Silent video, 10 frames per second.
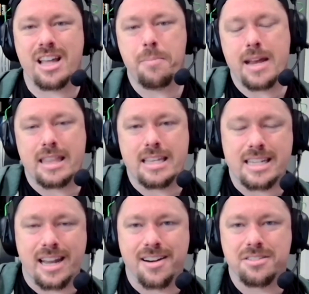that make these
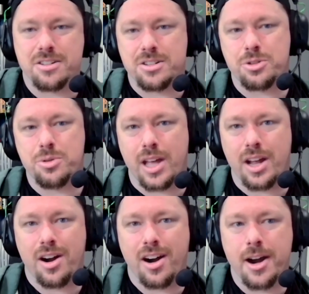characters who they
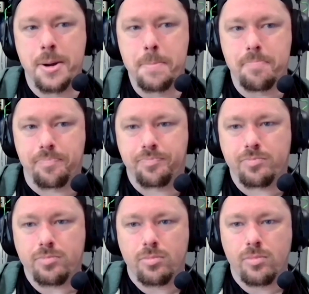are,
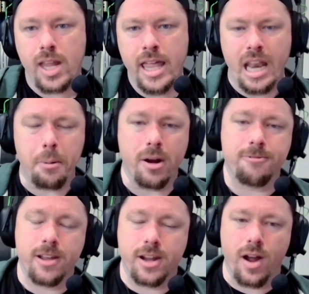and then I want to
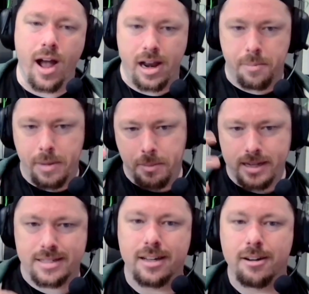figure out how to make
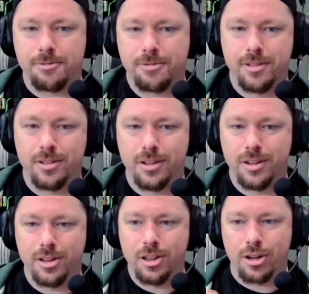myself
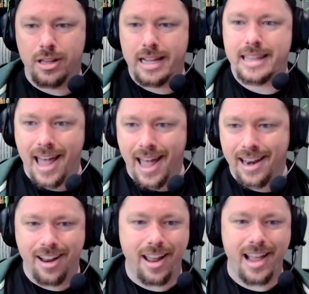look like that.
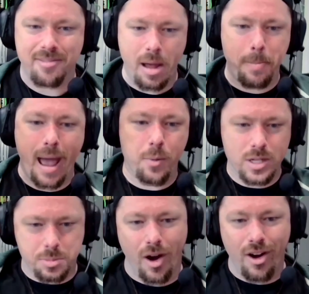I'd have my backwards ball